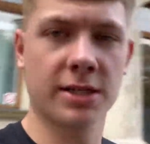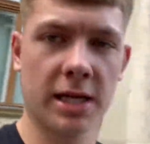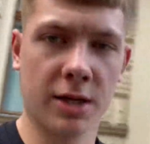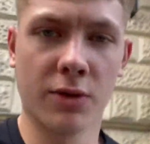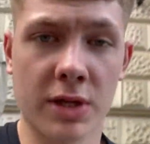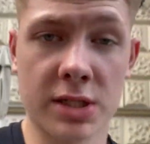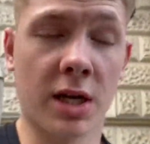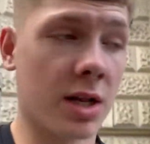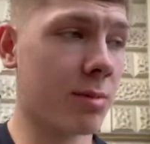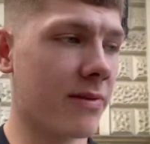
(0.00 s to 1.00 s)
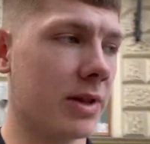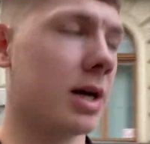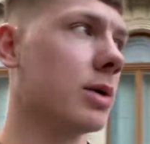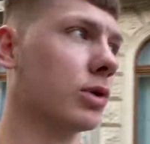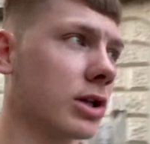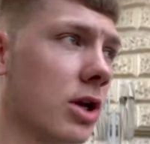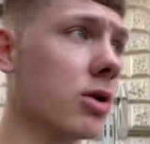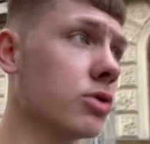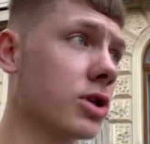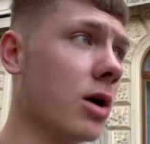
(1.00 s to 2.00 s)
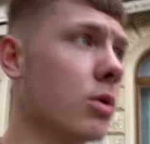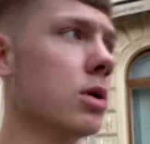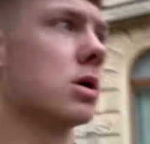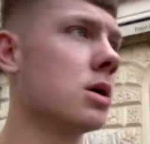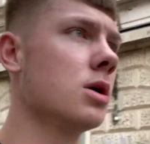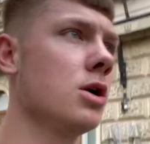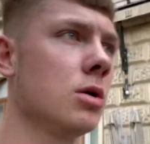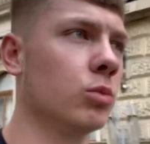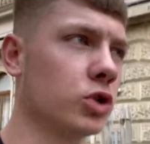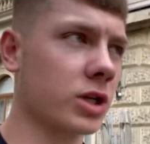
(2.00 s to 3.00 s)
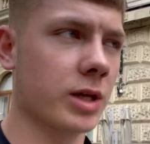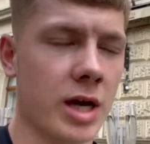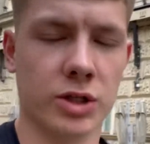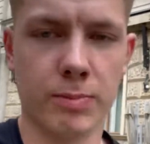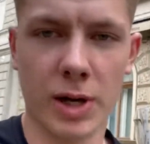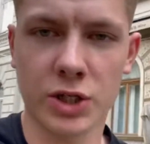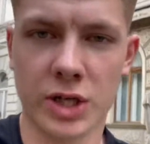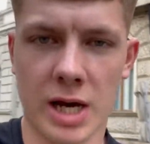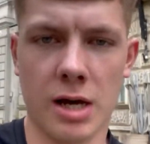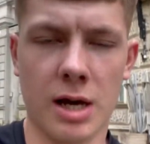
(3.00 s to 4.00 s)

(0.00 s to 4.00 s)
thing on this side of the river that I want to do. So we're just going to catch a bus now,